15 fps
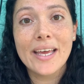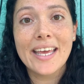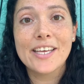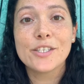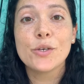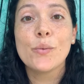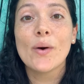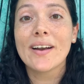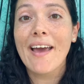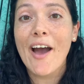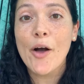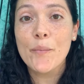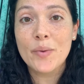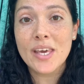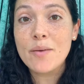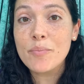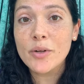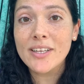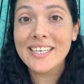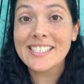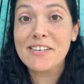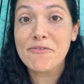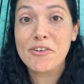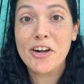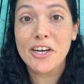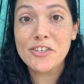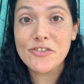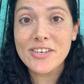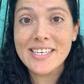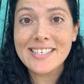is you want to help people in different
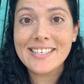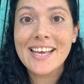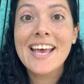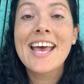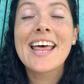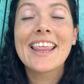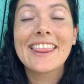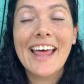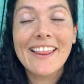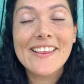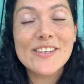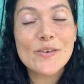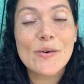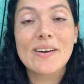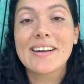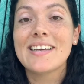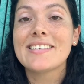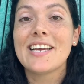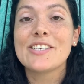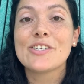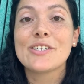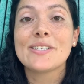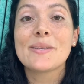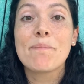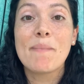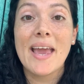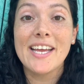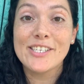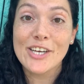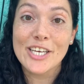countries, then these organizations
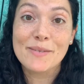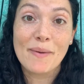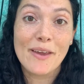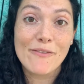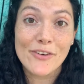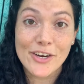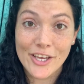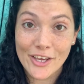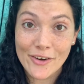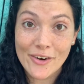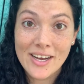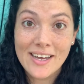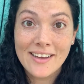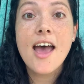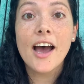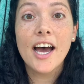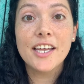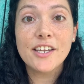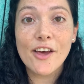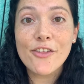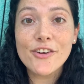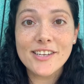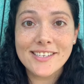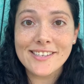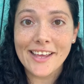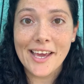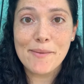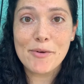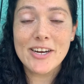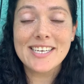may just be for you. Another
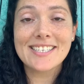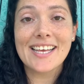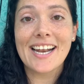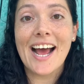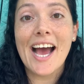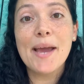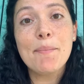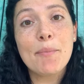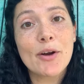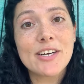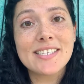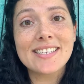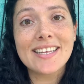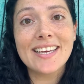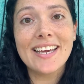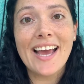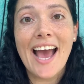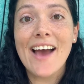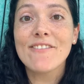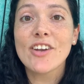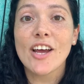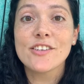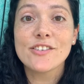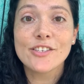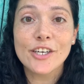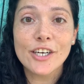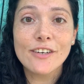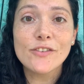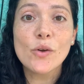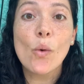disclaimer is that I personally have not
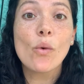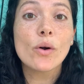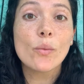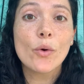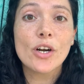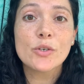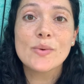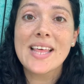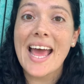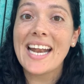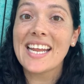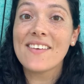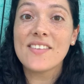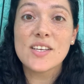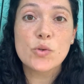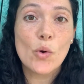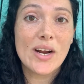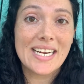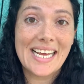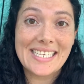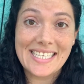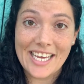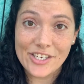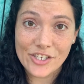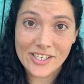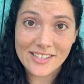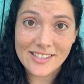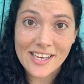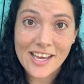served or worked with any of these organizations.